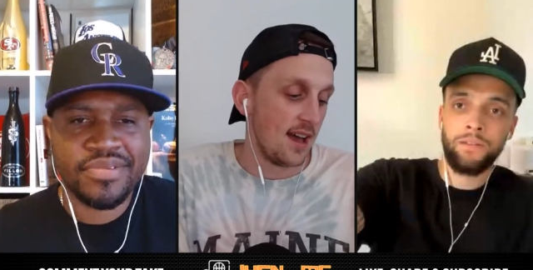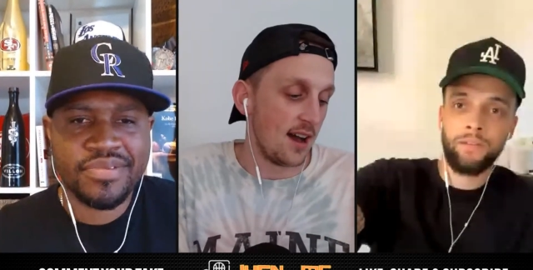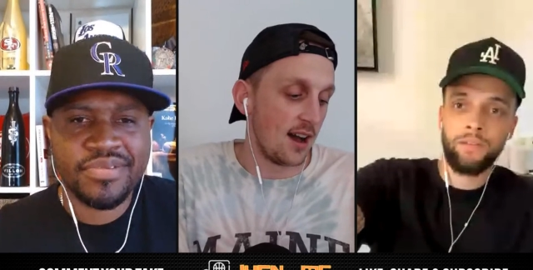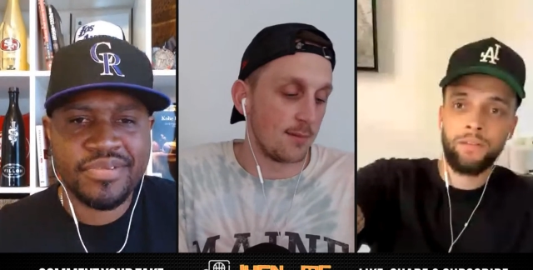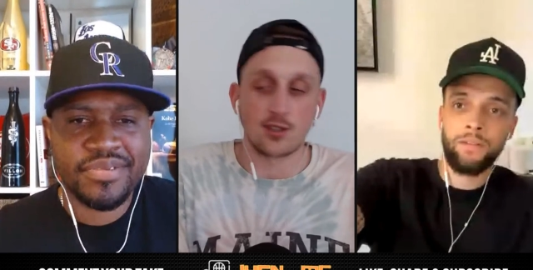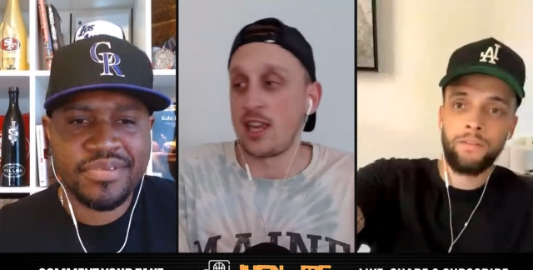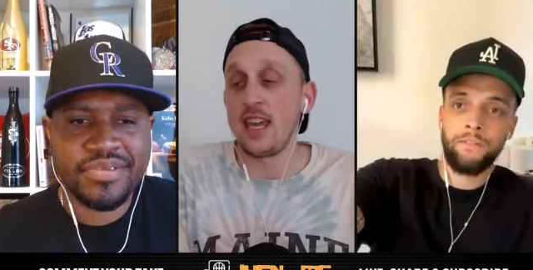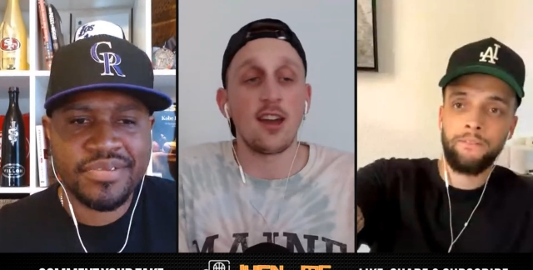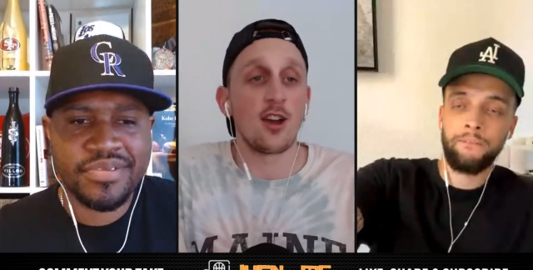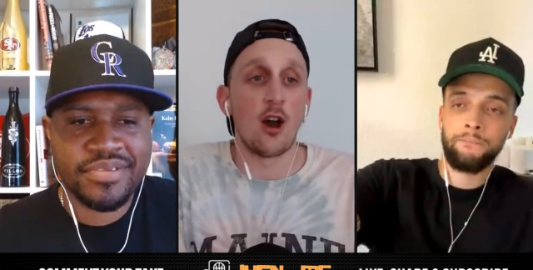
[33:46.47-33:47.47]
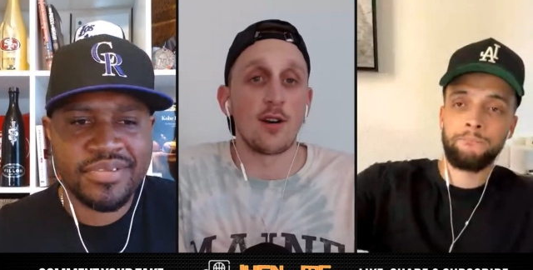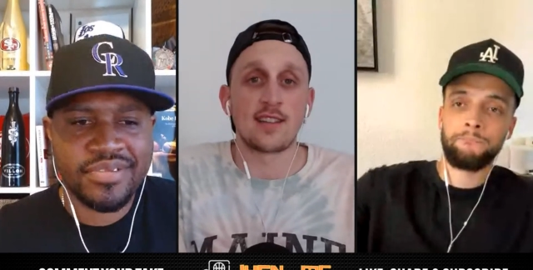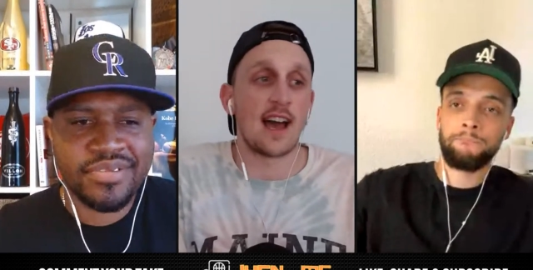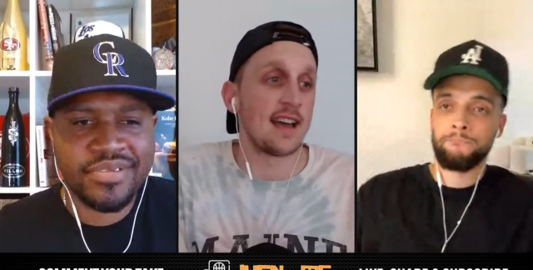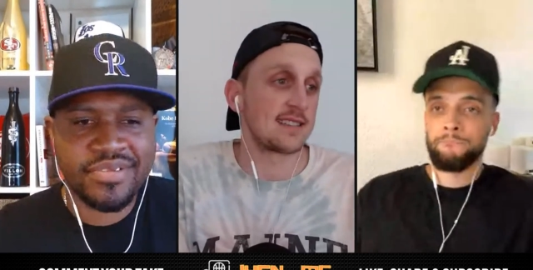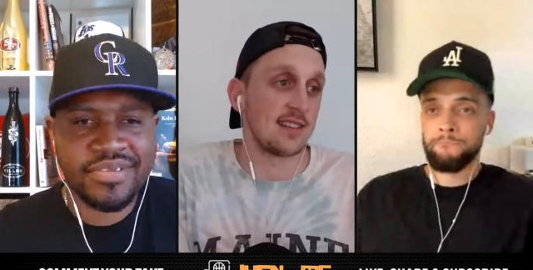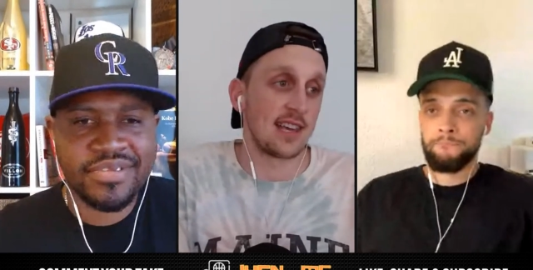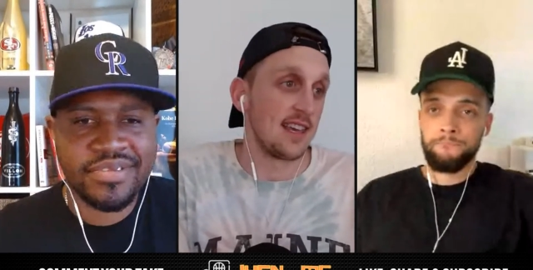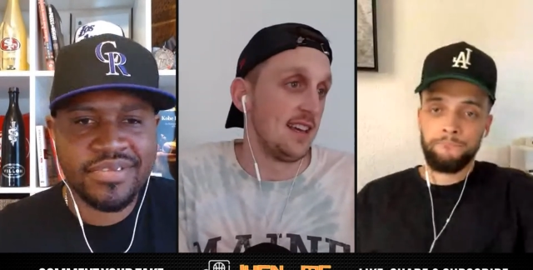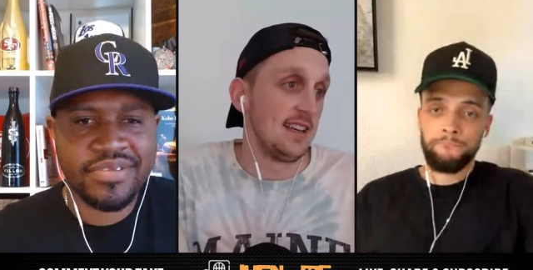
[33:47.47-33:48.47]
Speaker 1: Um, so he could go as high as
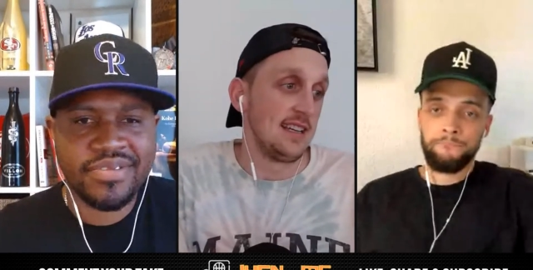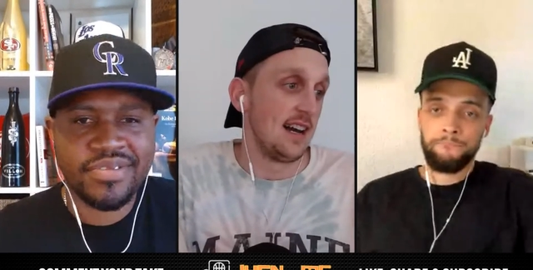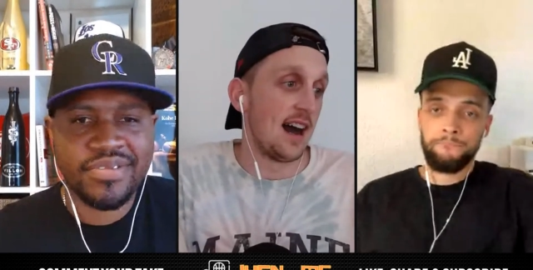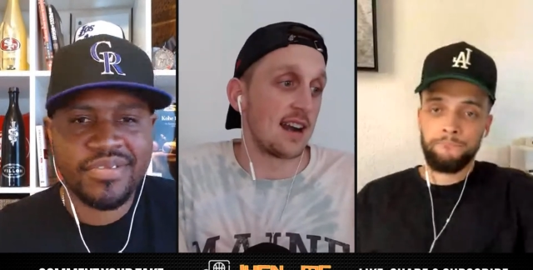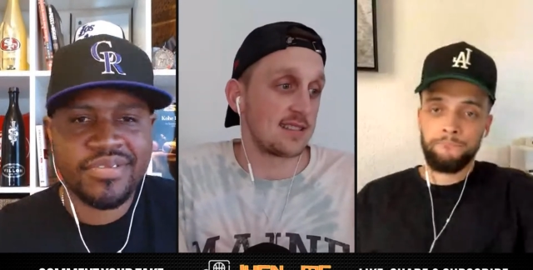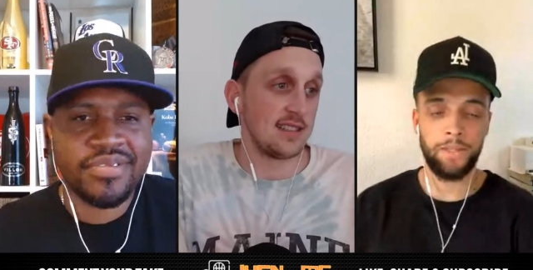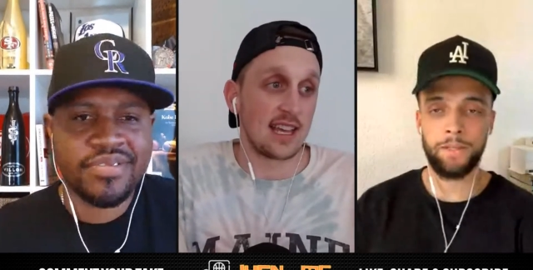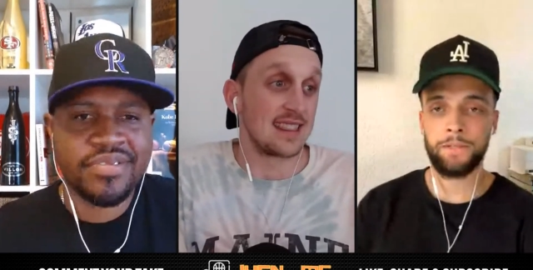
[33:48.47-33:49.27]
like honestly like